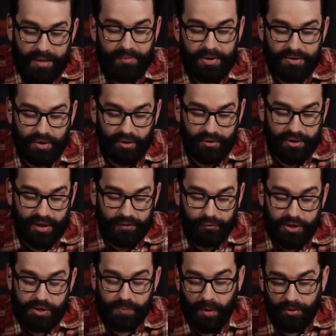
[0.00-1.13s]
have been told that if
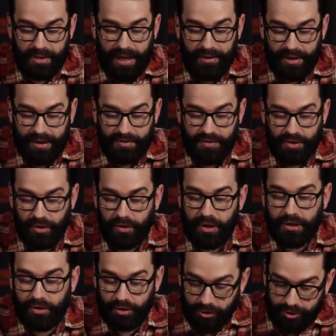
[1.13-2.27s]
we spoke out against her
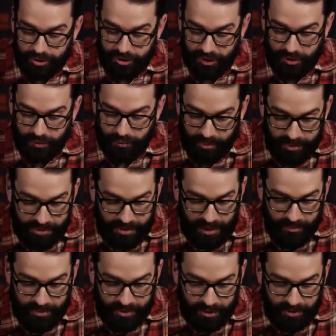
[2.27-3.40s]
inclusion into women's
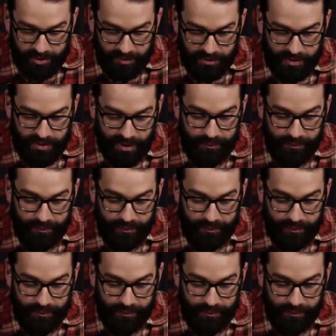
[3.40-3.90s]
competitions,